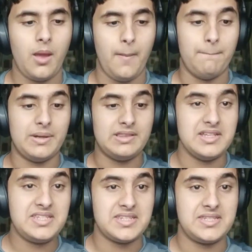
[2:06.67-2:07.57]
But
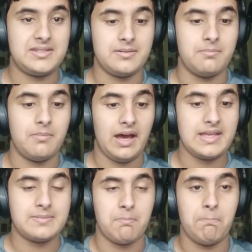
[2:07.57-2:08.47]
this system
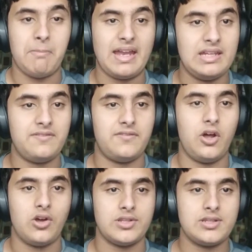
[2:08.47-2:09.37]
has many
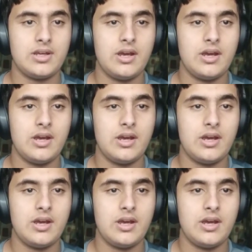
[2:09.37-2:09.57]
flaws.